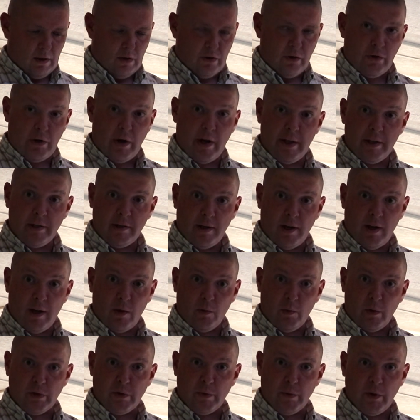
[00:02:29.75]
try this again. It
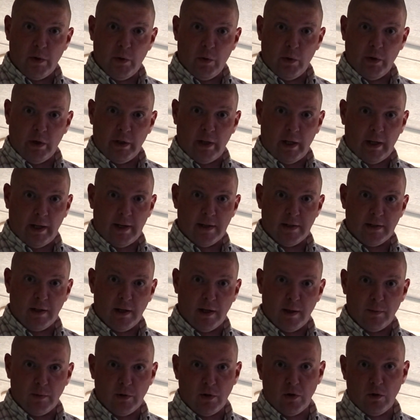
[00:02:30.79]
wasn't recording the last
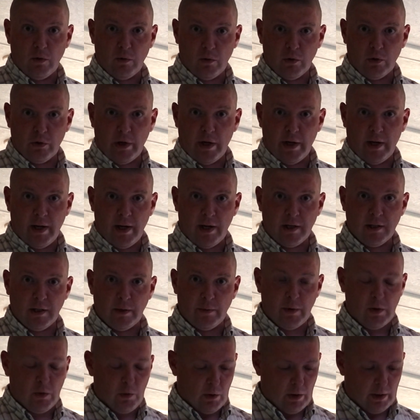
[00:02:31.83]
time, so we'll try to actually
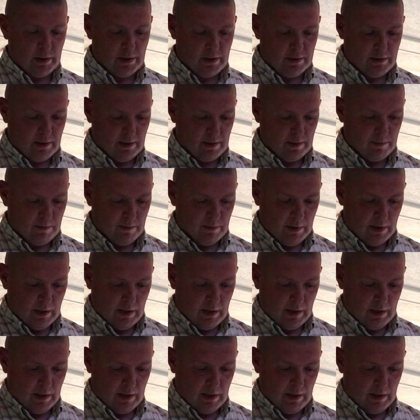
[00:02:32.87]
record it this time.